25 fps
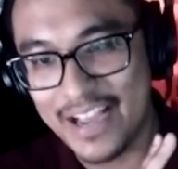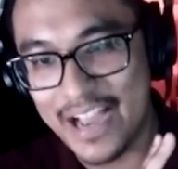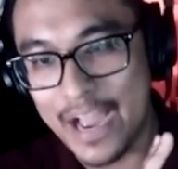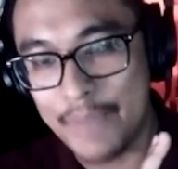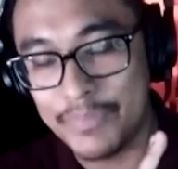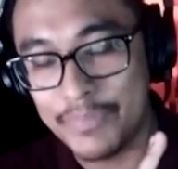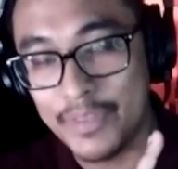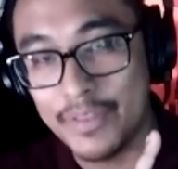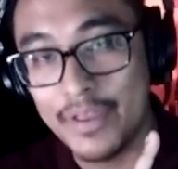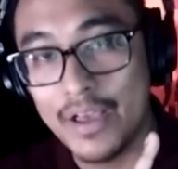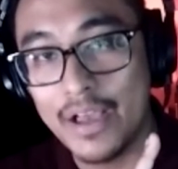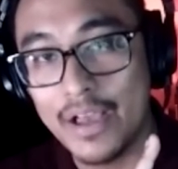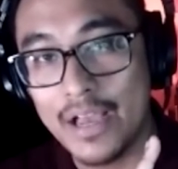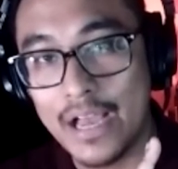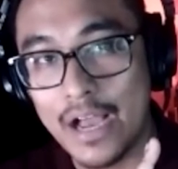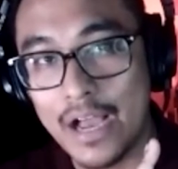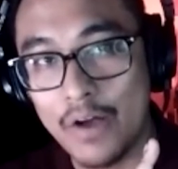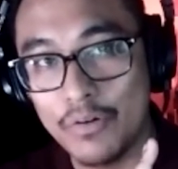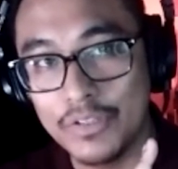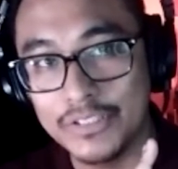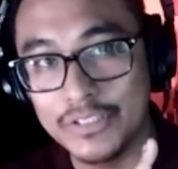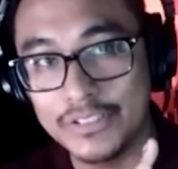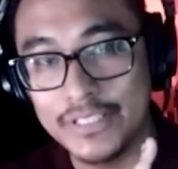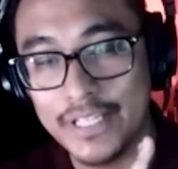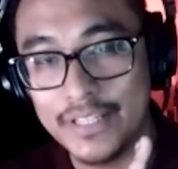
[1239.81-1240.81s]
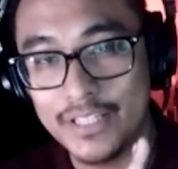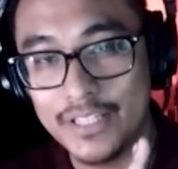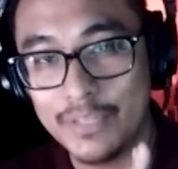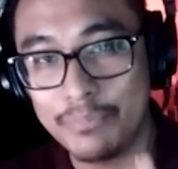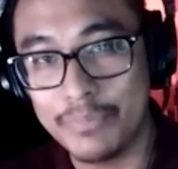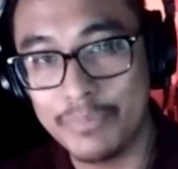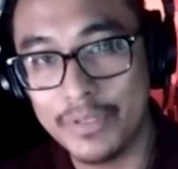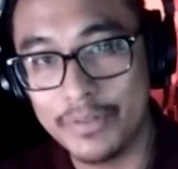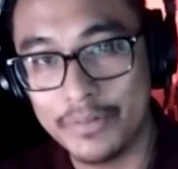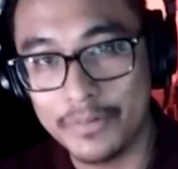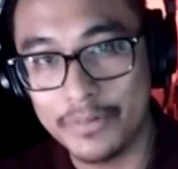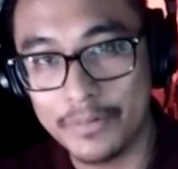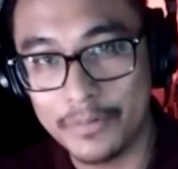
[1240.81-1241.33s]
and then I was then the
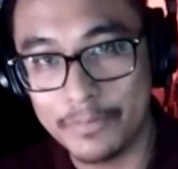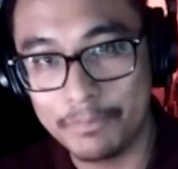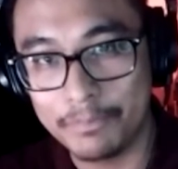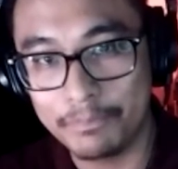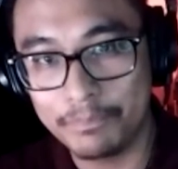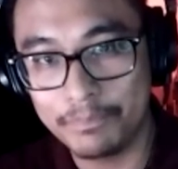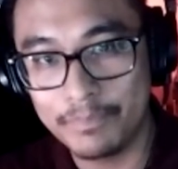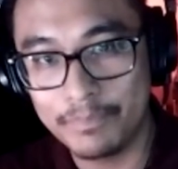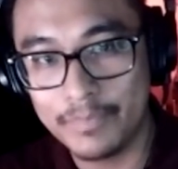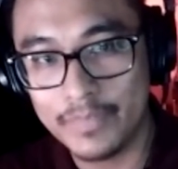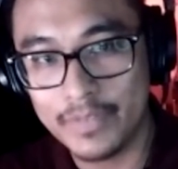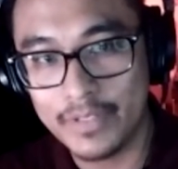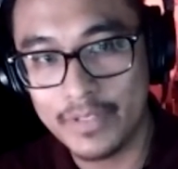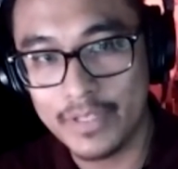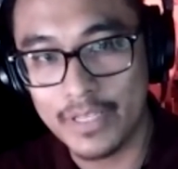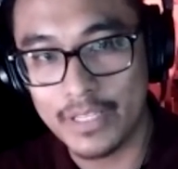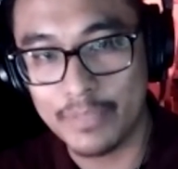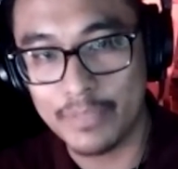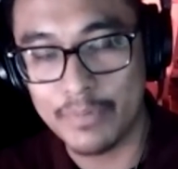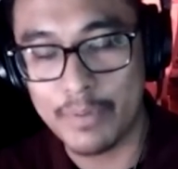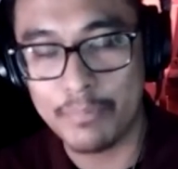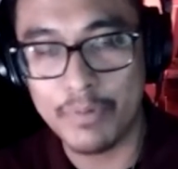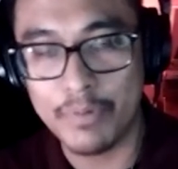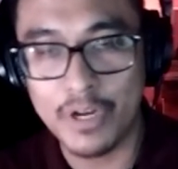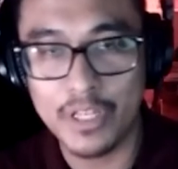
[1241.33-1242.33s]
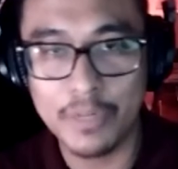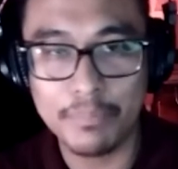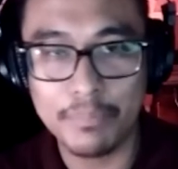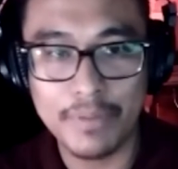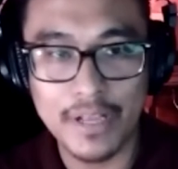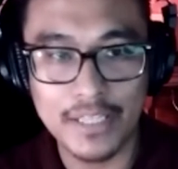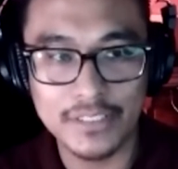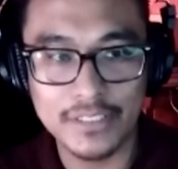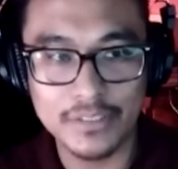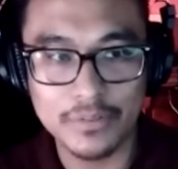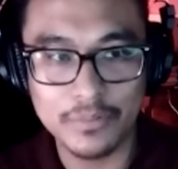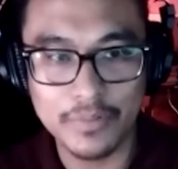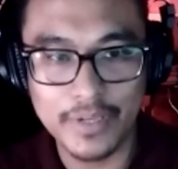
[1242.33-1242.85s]
middle, and then my brother
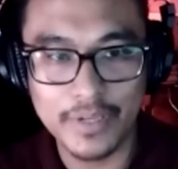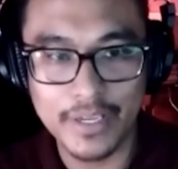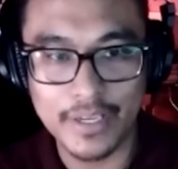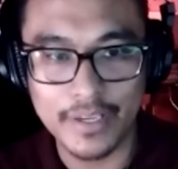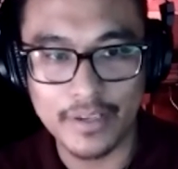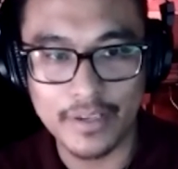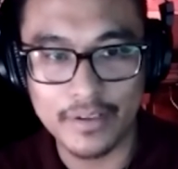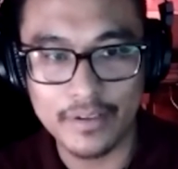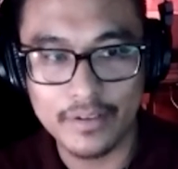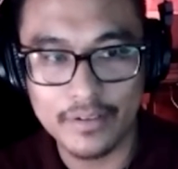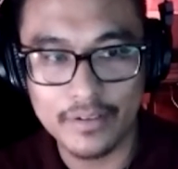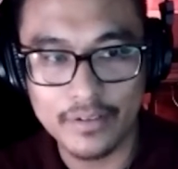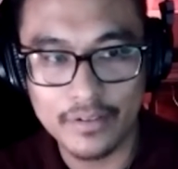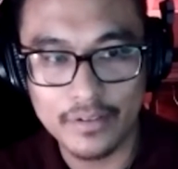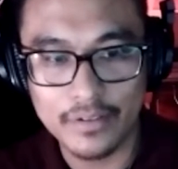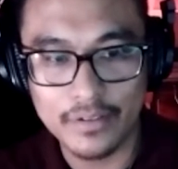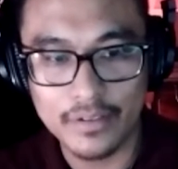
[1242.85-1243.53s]
passed away.